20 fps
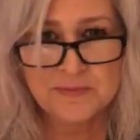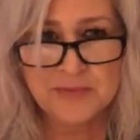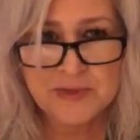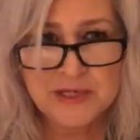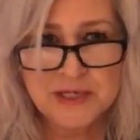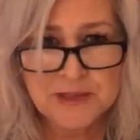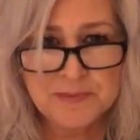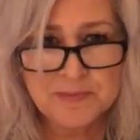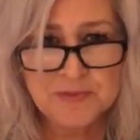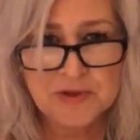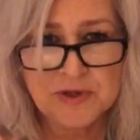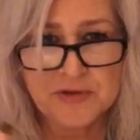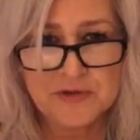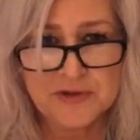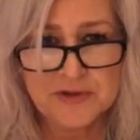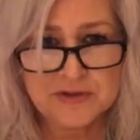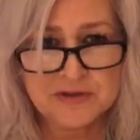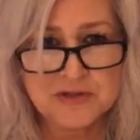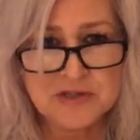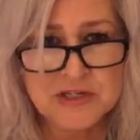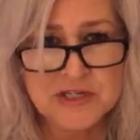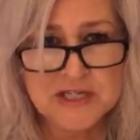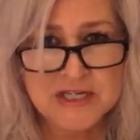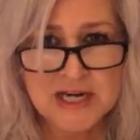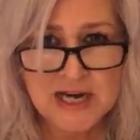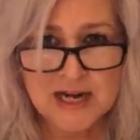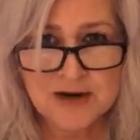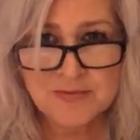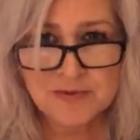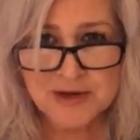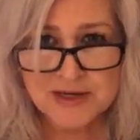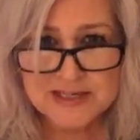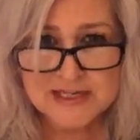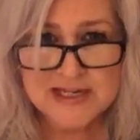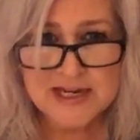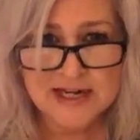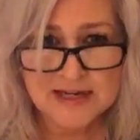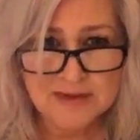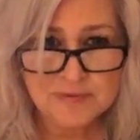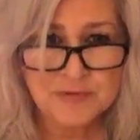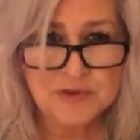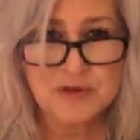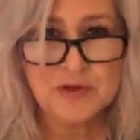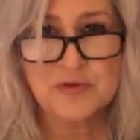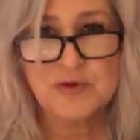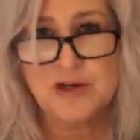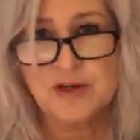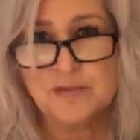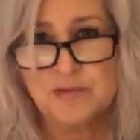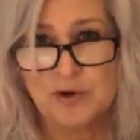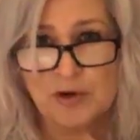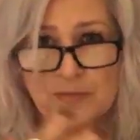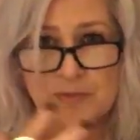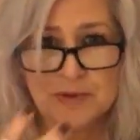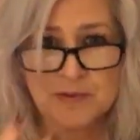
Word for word: people that are just not resonating with you anymore.